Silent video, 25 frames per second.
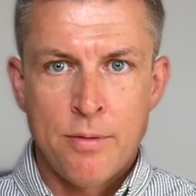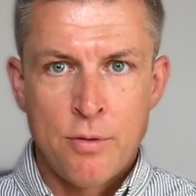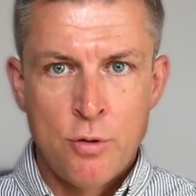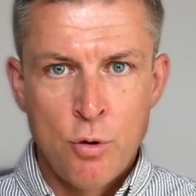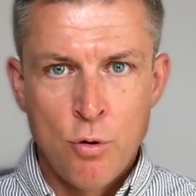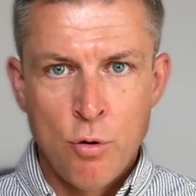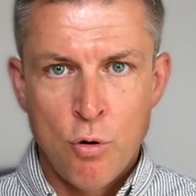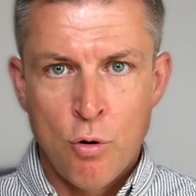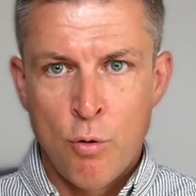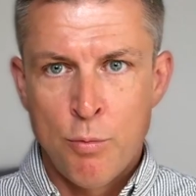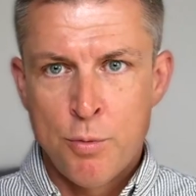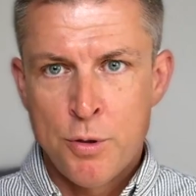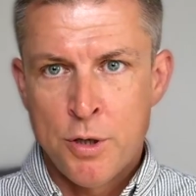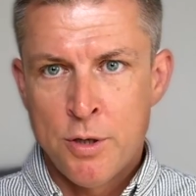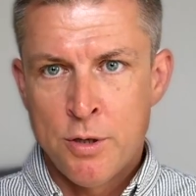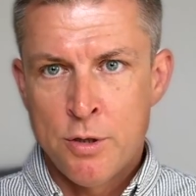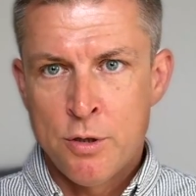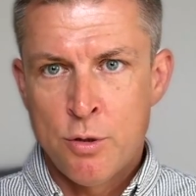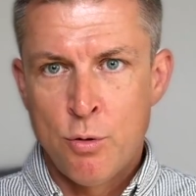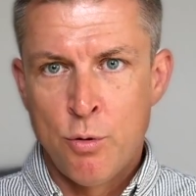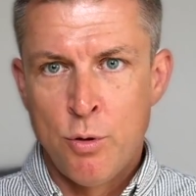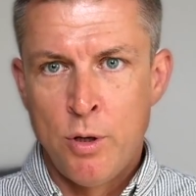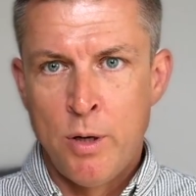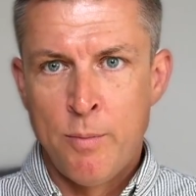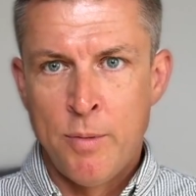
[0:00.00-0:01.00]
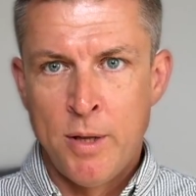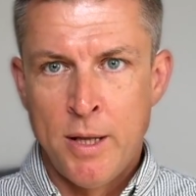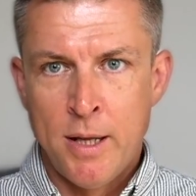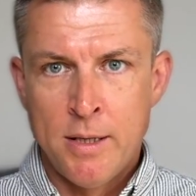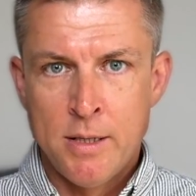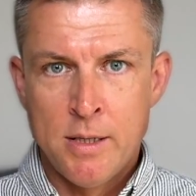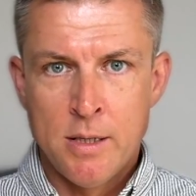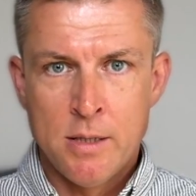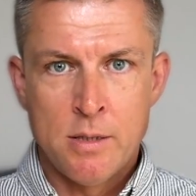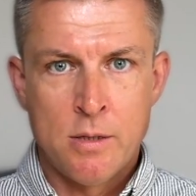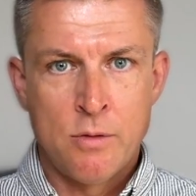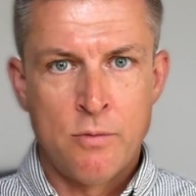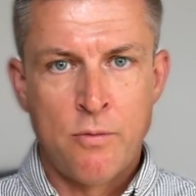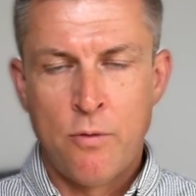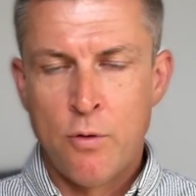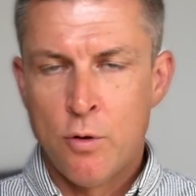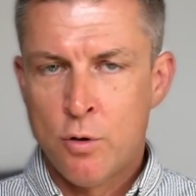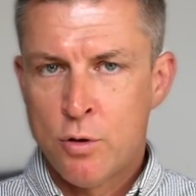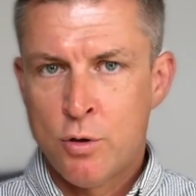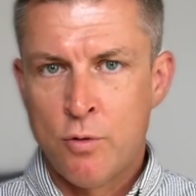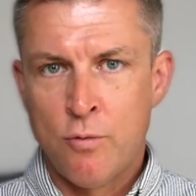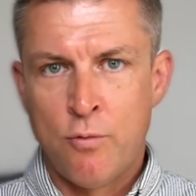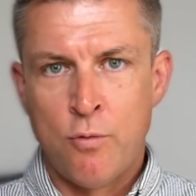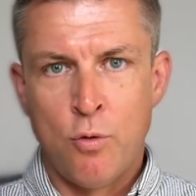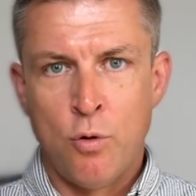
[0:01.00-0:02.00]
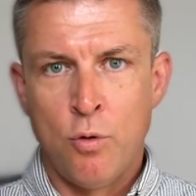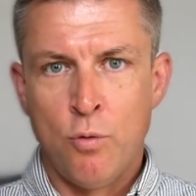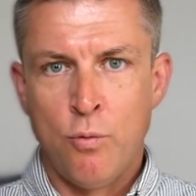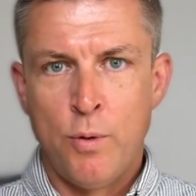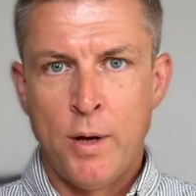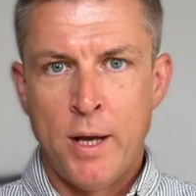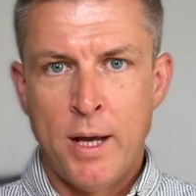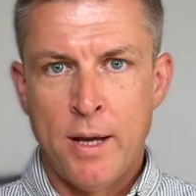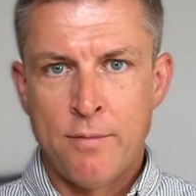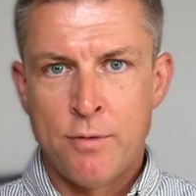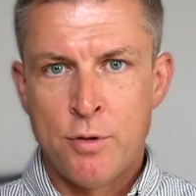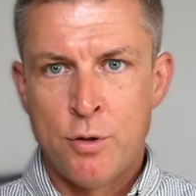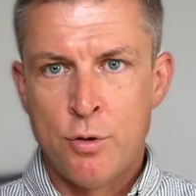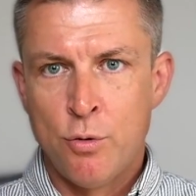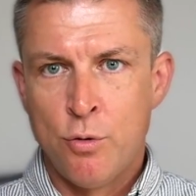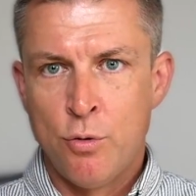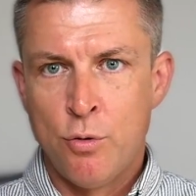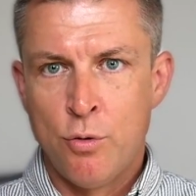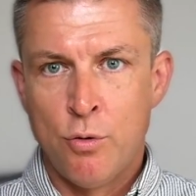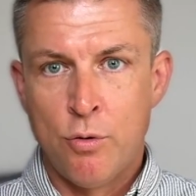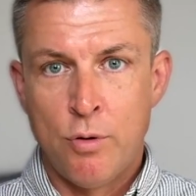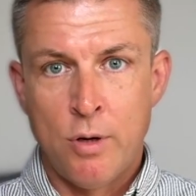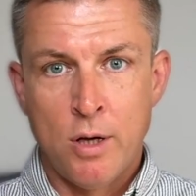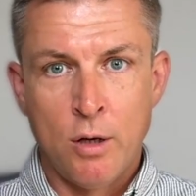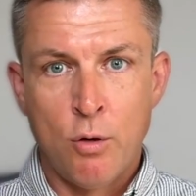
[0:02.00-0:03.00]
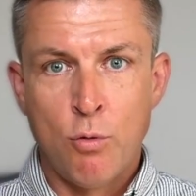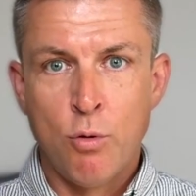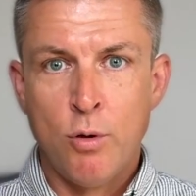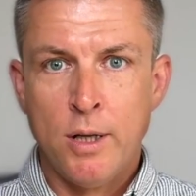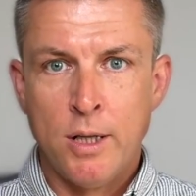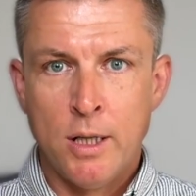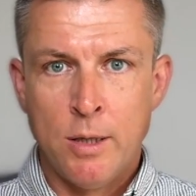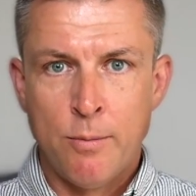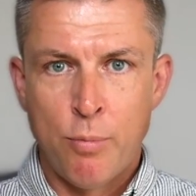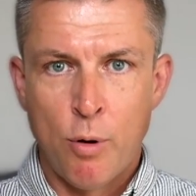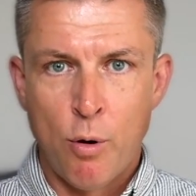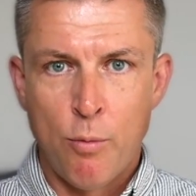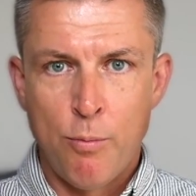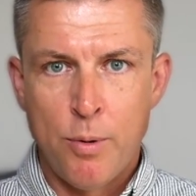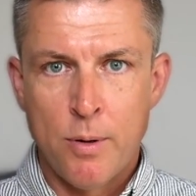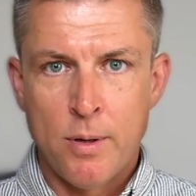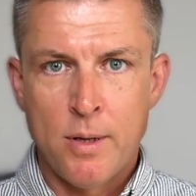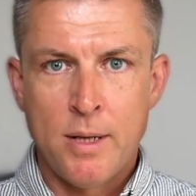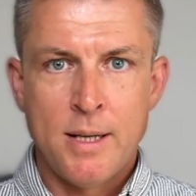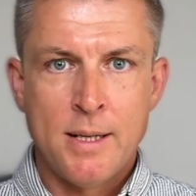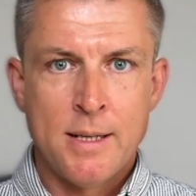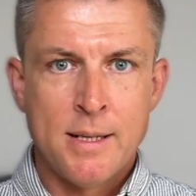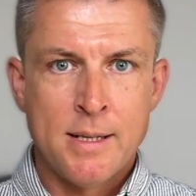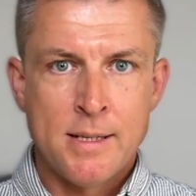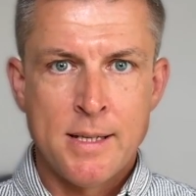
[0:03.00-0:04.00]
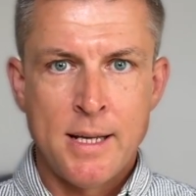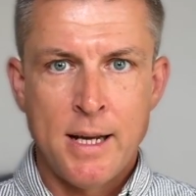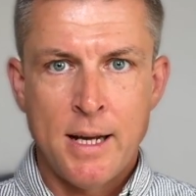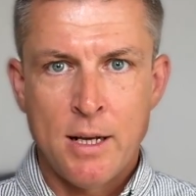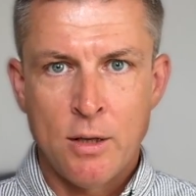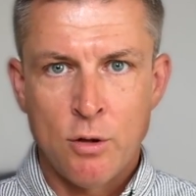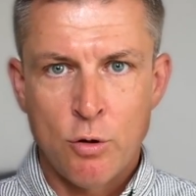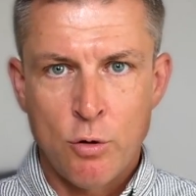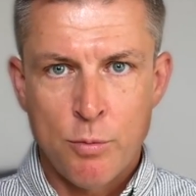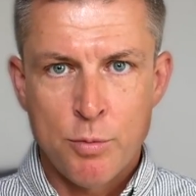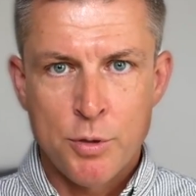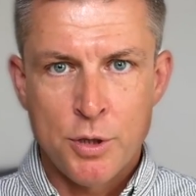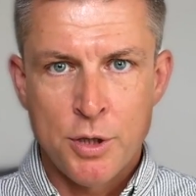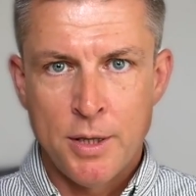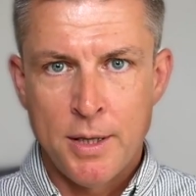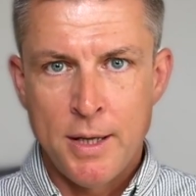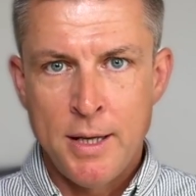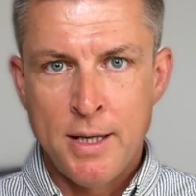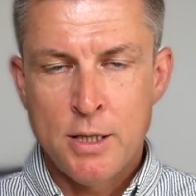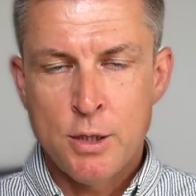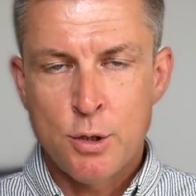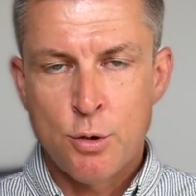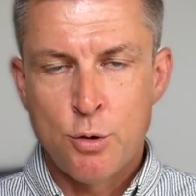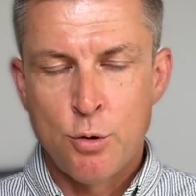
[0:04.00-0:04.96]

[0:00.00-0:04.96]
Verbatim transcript: two options to eliminate this. First of all, we have to calculate it properly. The second option is